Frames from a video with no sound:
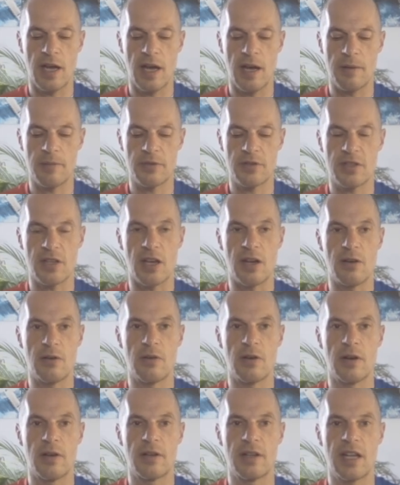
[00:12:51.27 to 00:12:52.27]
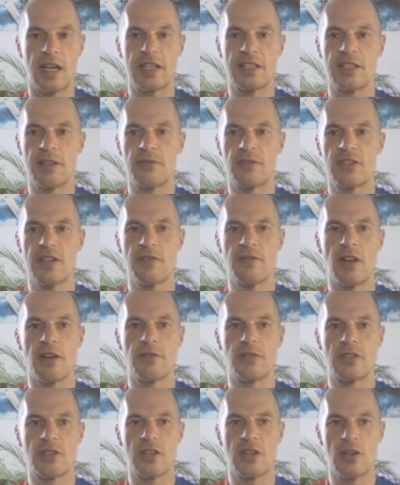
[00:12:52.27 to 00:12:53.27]
so negative 7 over
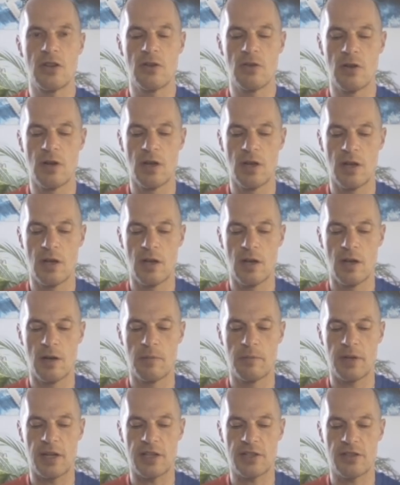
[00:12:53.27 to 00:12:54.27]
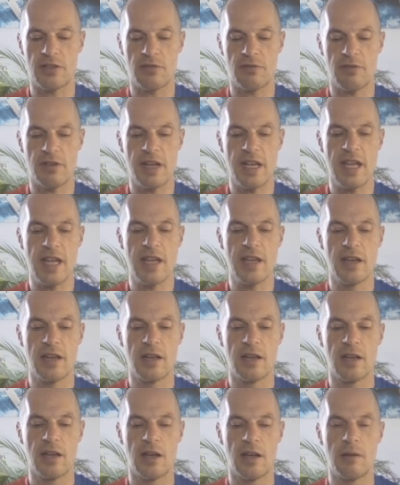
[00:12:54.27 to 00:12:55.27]
2 plus 3
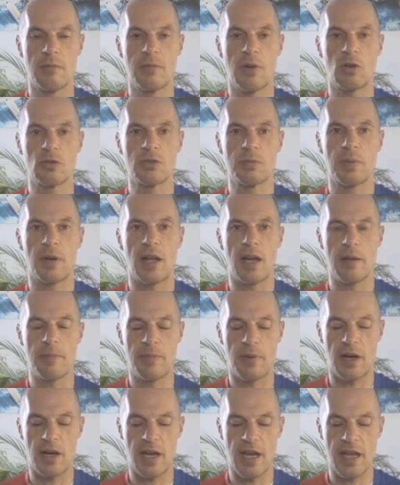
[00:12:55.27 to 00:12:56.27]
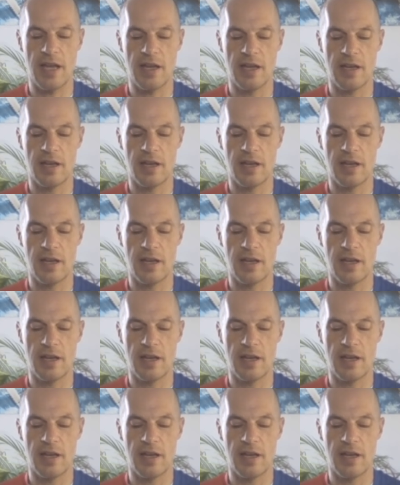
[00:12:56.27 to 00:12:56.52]
multiplied by